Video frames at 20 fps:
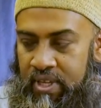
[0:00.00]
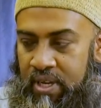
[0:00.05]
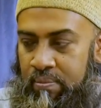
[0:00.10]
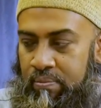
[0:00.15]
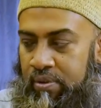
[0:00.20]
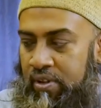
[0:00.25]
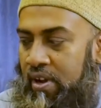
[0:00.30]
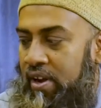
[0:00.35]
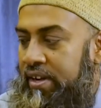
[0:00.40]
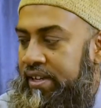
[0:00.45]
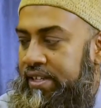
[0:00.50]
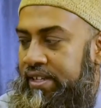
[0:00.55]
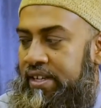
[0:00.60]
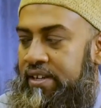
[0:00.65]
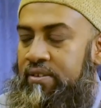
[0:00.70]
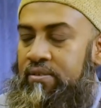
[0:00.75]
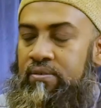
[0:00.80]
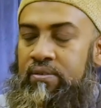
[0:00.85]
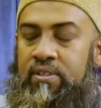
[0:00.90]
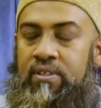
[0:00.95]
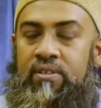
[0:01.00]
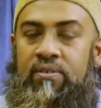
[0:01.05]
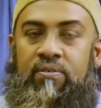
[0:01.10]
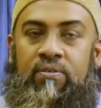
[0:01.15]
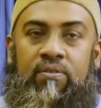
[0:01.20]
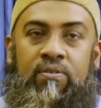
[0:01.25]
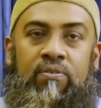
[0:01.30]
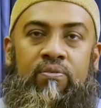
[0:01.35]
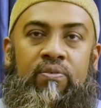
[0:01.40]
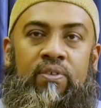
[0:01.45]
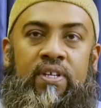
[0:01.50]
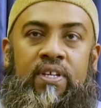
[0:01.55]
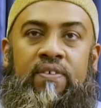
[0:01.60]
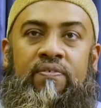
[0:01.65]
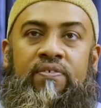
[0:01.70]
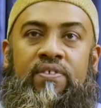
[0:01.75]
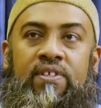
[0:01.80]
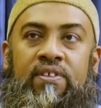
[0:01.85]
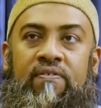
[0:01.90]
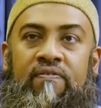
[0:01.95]
blocks out or
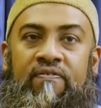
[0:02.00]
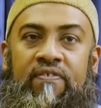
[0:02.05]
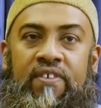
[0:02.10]
lifts the